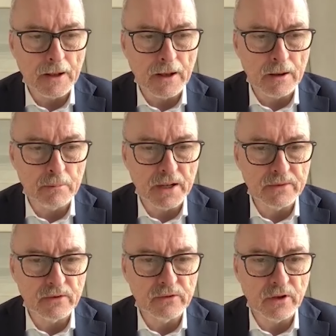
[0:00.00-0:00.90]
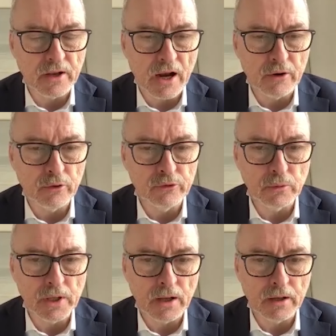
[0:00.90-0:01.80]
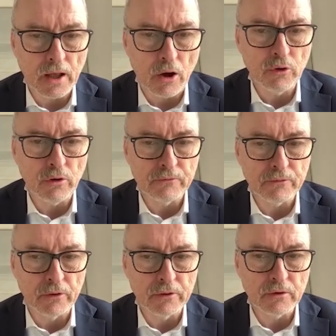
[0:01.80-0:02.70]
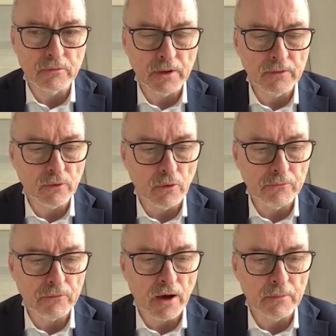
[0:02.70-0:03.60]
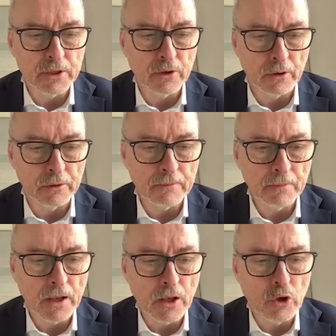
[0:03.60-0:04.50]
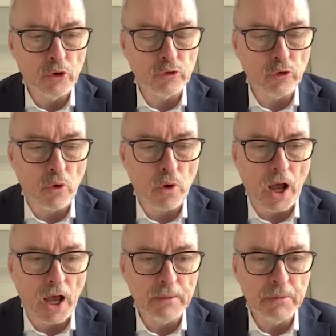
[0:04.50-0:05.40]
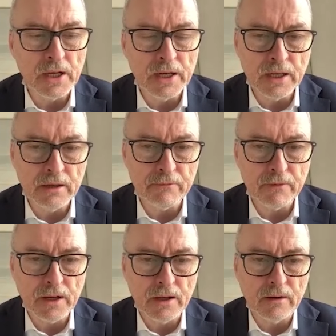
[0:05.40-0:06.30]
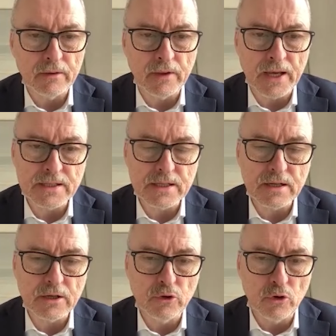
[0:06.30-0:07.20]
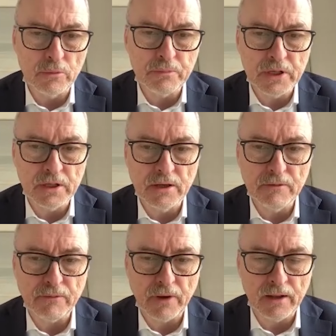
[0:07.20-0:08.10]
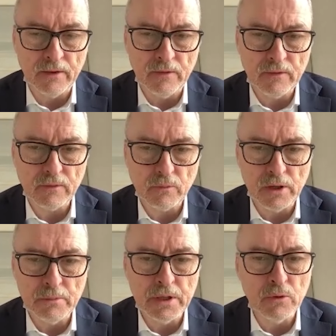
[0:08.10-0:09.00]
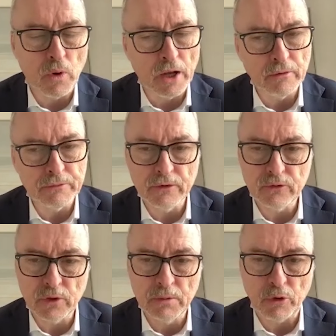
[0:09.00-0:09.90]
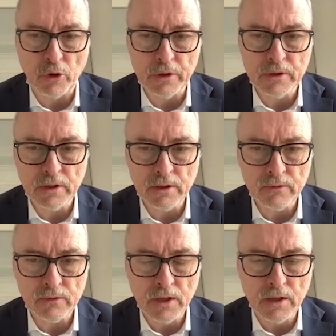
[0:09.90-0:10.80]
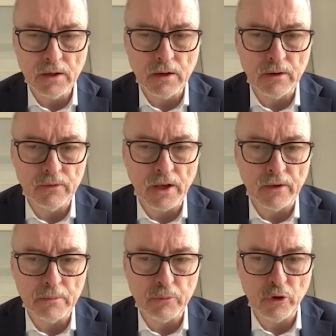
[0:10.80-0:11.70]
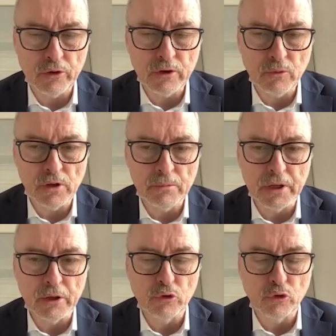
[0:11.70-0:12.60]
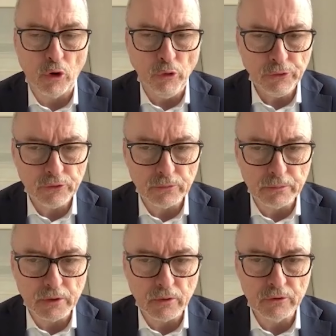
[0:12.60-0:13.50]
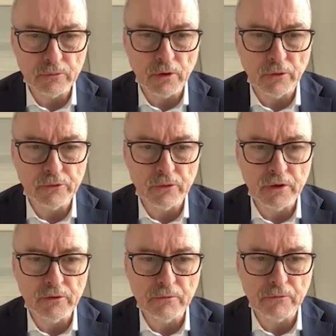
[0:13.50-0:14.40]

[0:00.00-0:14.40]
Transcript: but the scenarios we are now confronted with go far beyond. So I believe that European defense will be one of the three priorities. The other priority will be growth, because we also need to